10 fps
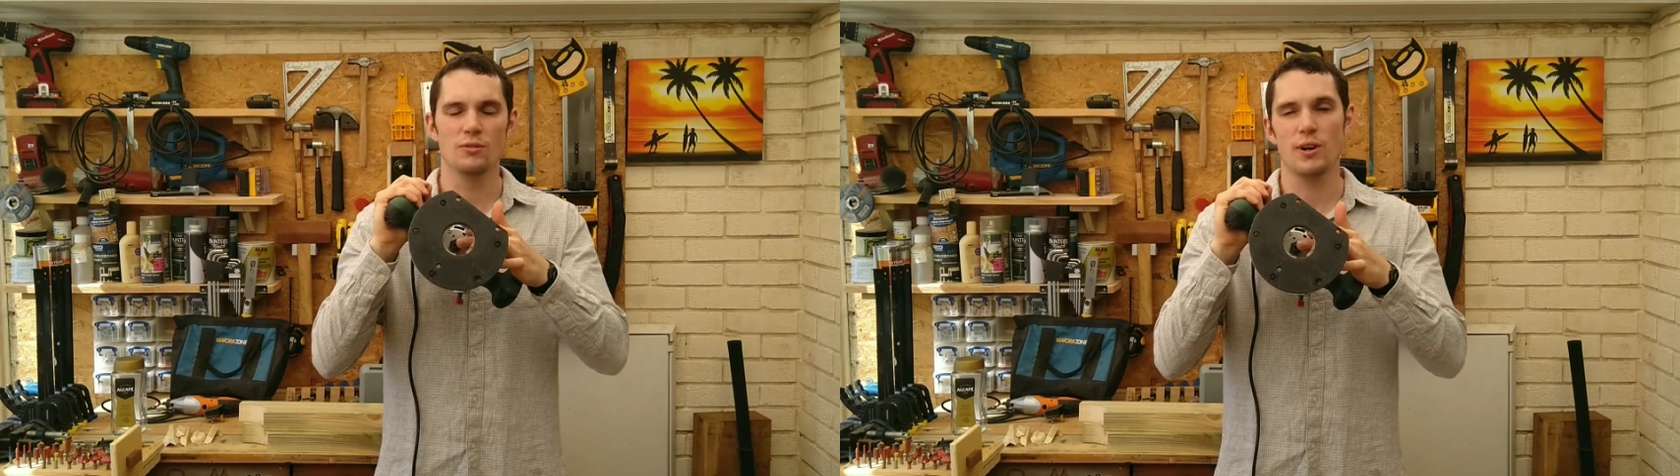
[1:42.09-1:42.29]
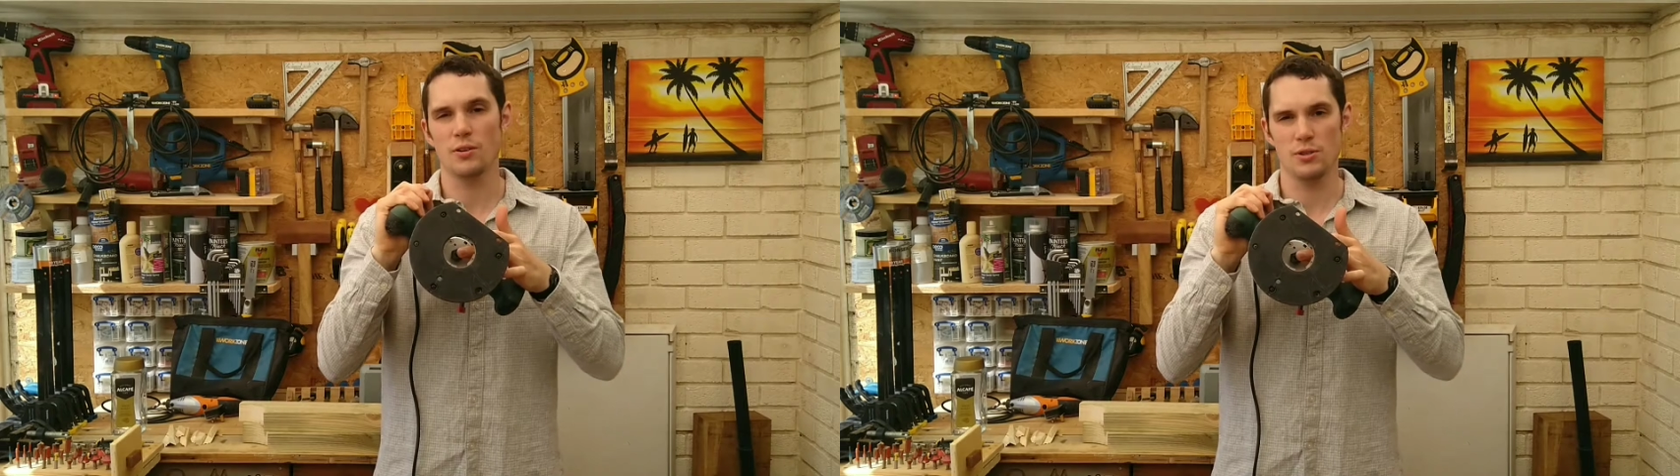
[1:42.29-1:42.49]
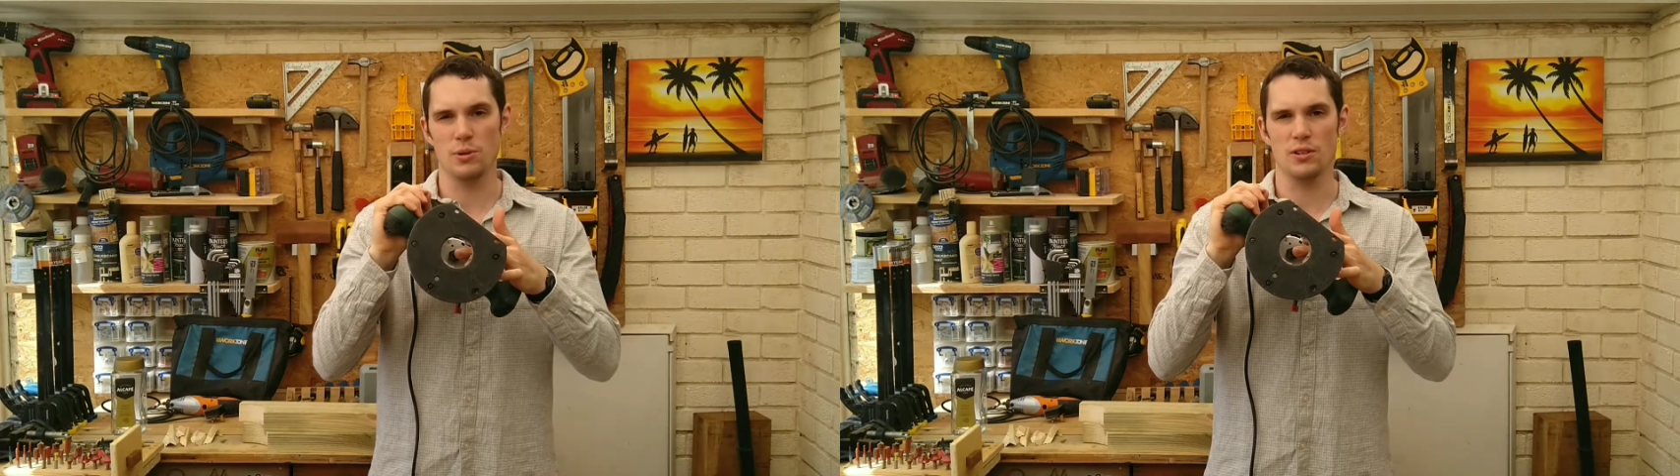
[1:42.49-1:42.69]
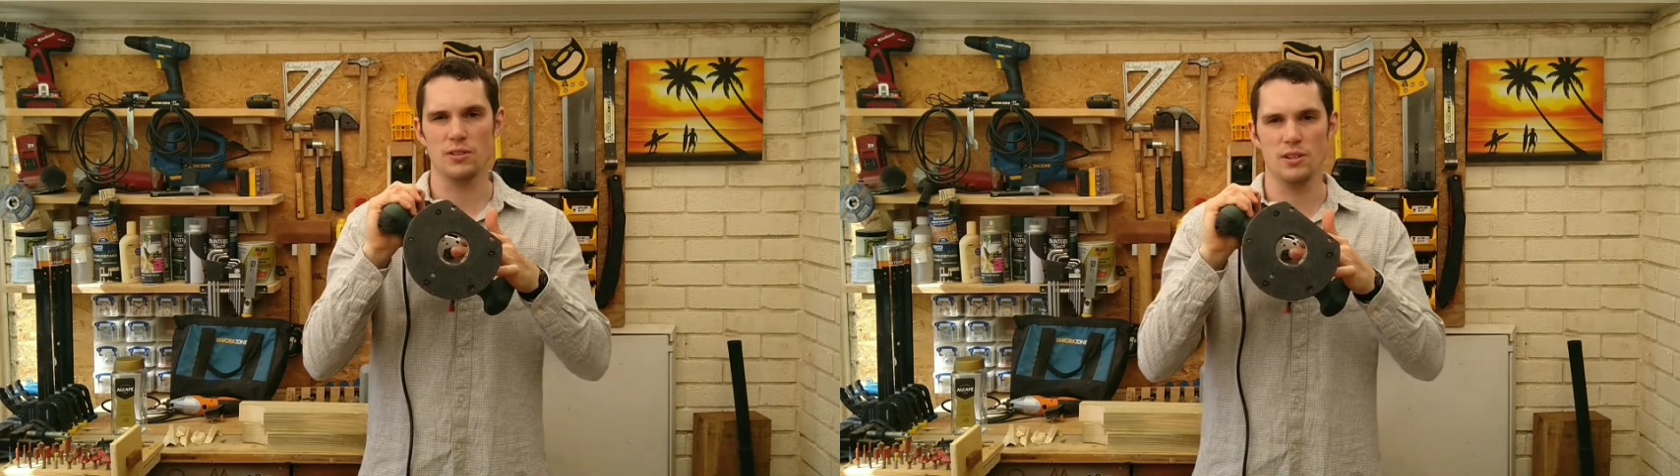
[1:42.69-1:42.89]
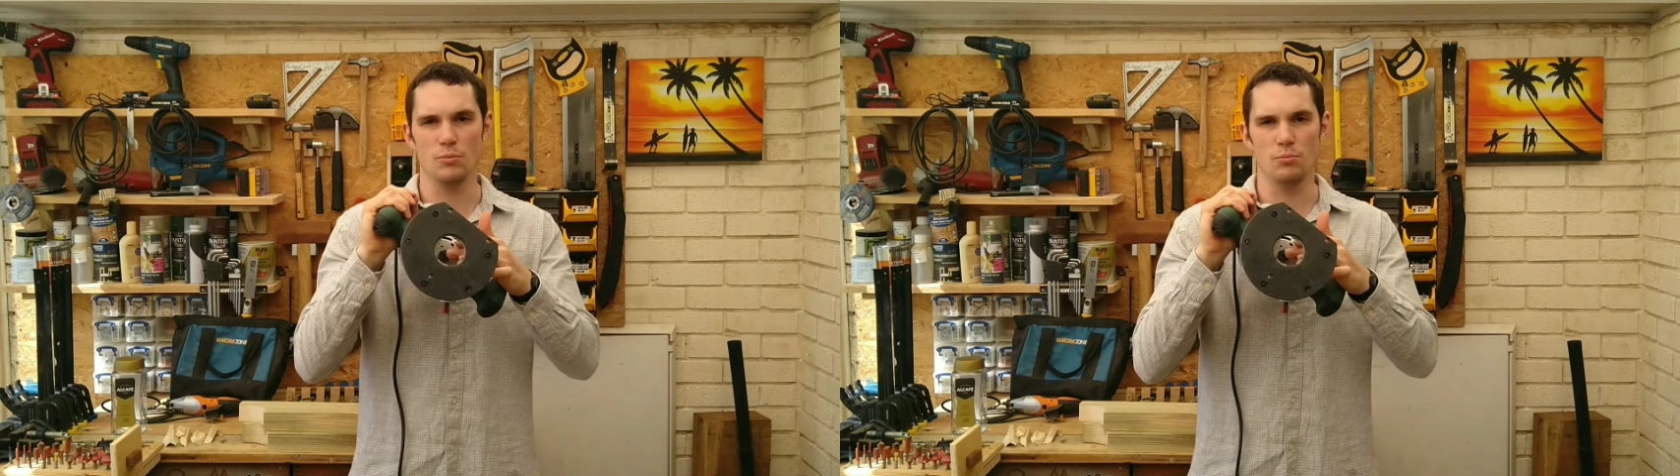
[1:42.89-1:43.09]
router
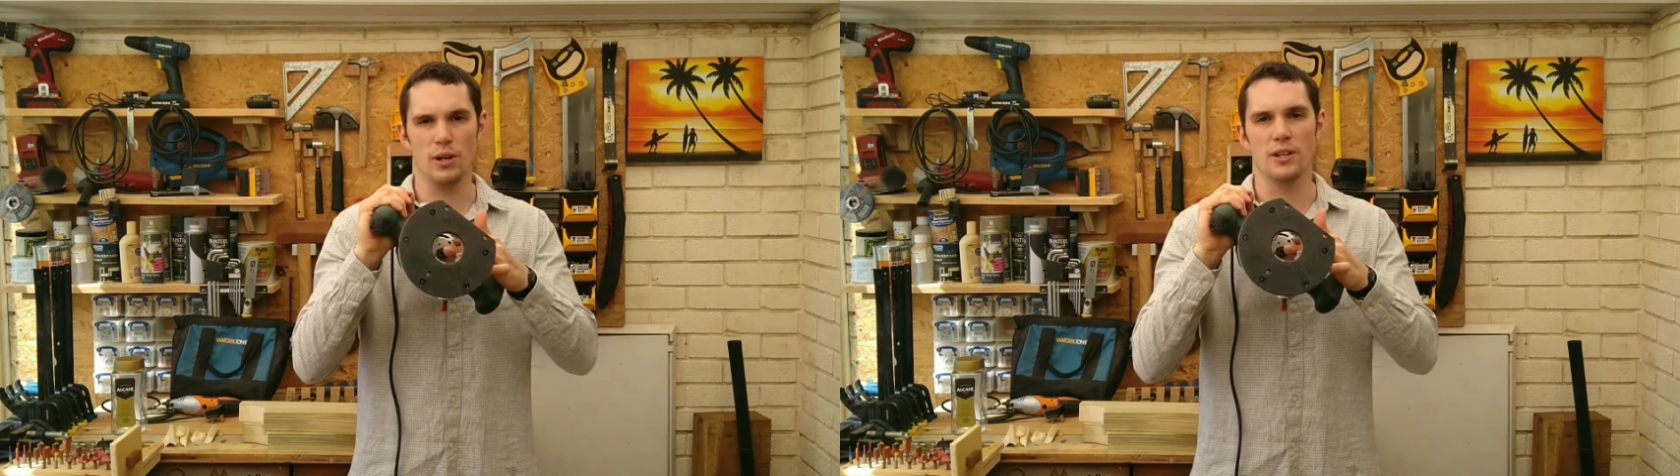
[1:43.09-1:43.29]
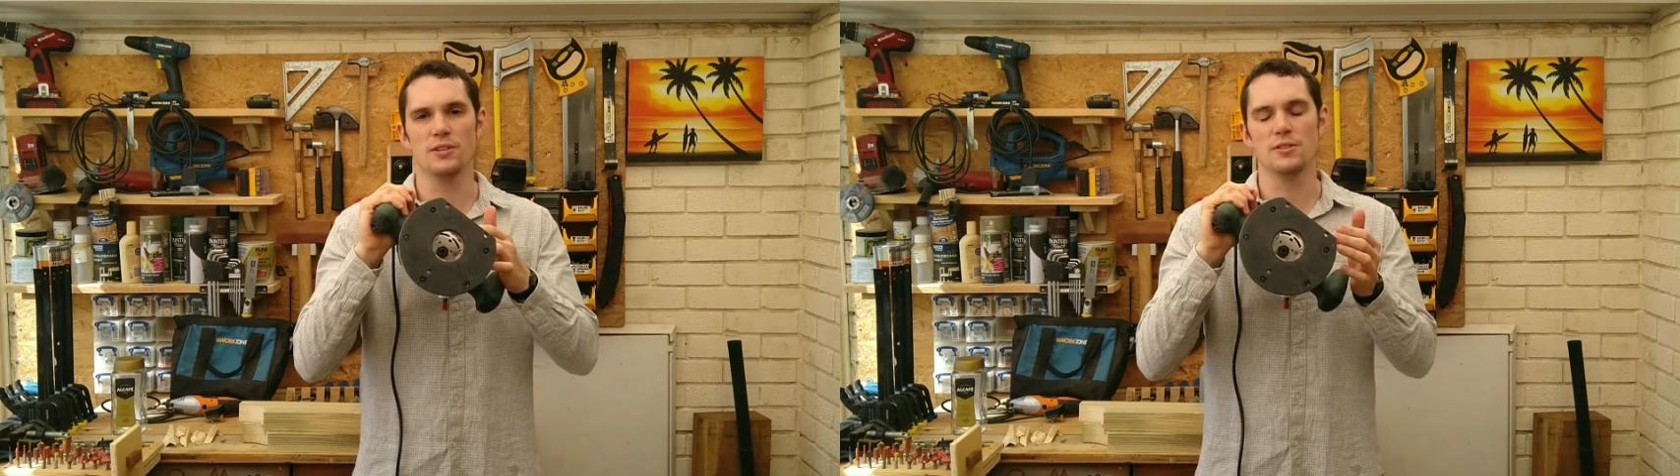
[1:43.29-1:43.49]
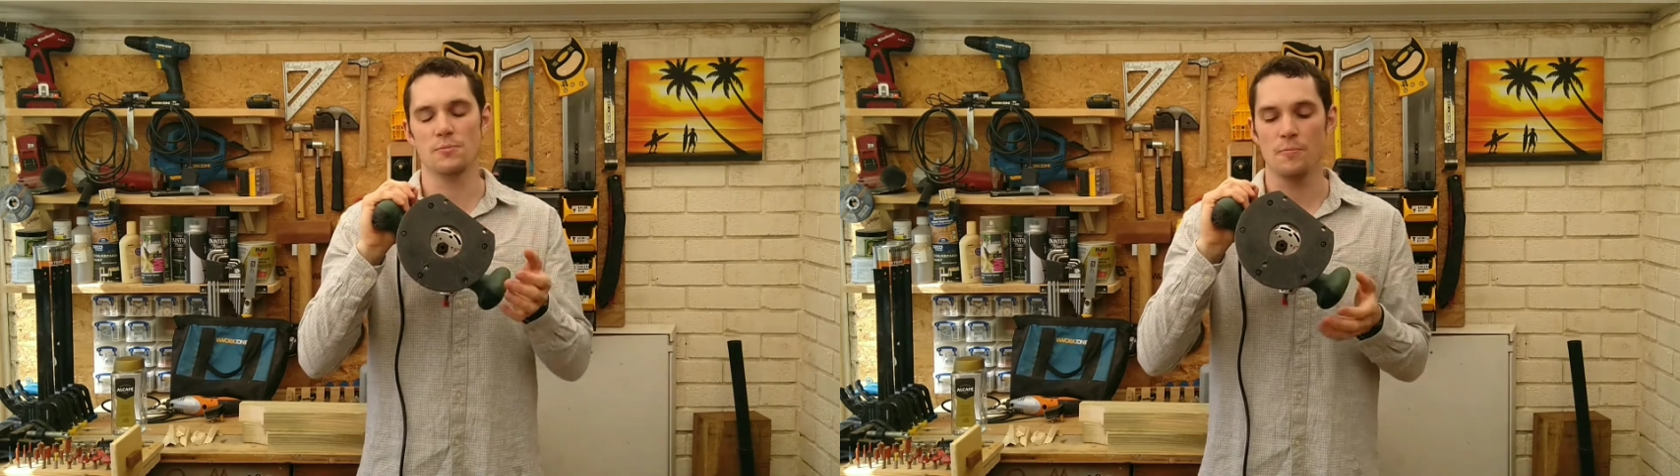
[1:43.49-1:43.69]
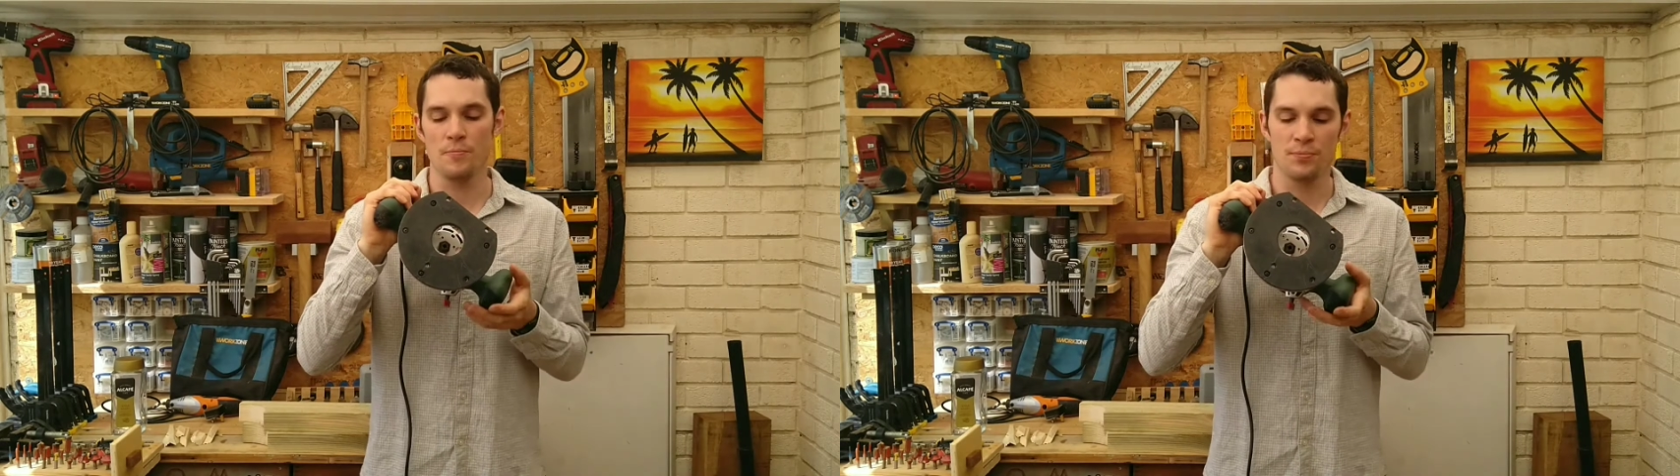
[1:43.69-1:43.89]
bits in place.